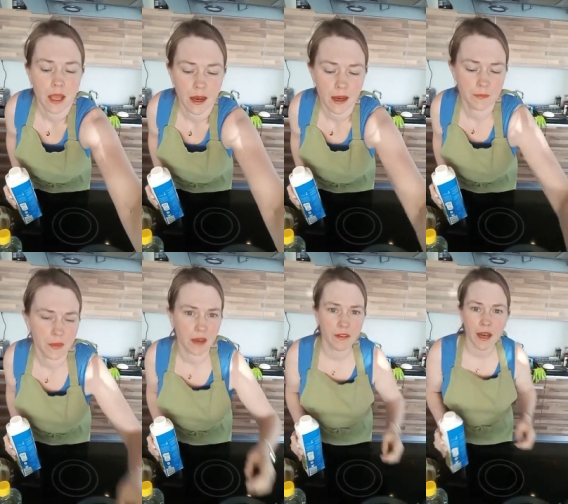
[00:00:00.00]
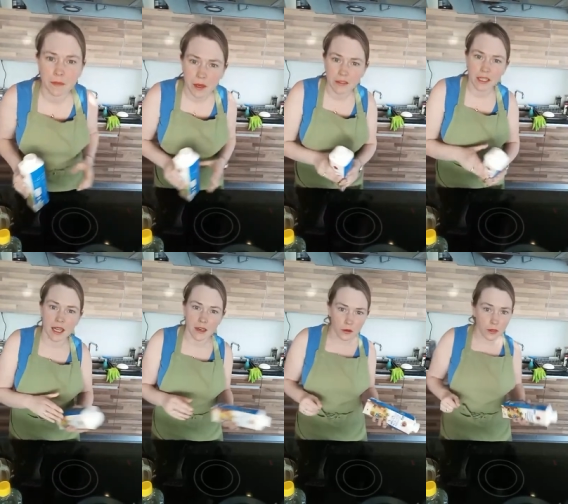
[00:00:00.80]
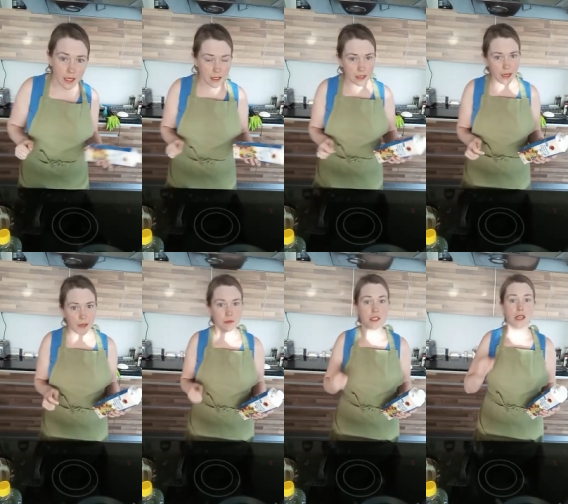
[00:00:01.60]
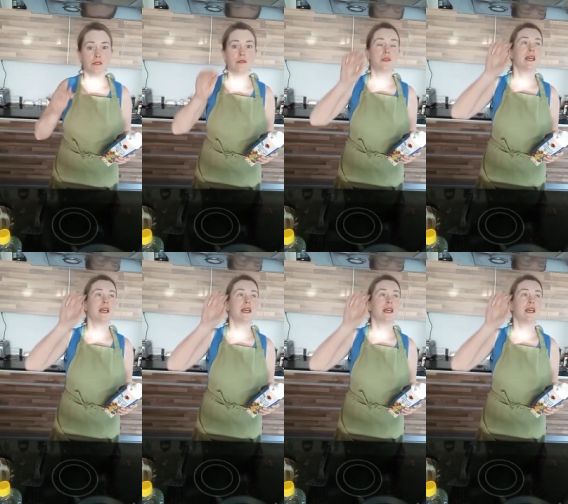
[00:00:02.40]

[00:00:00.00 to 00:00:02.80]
Um, I've had my ring light on the um, dining room